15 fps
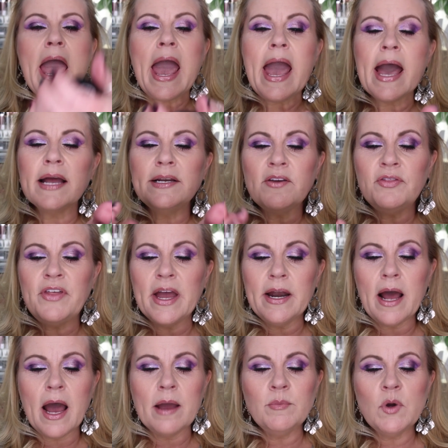And then
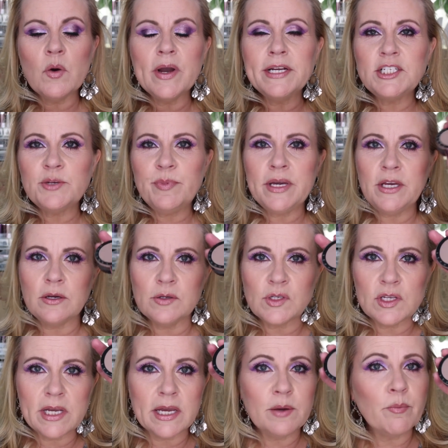I'm going to be
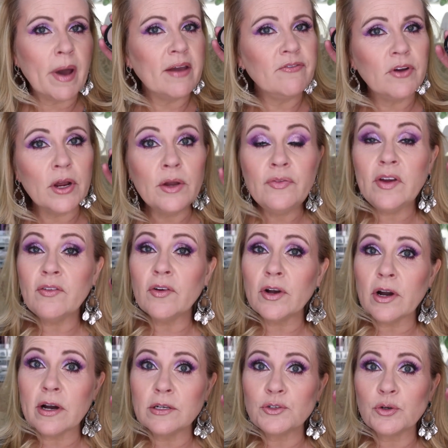using my very favorite
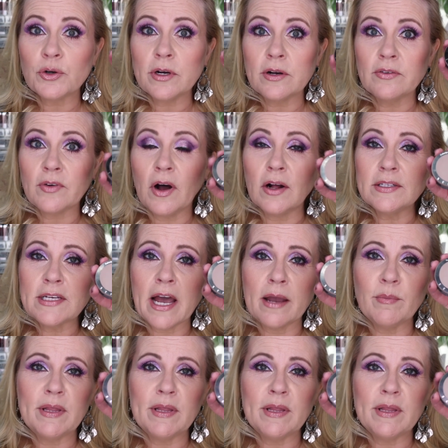contour of all time,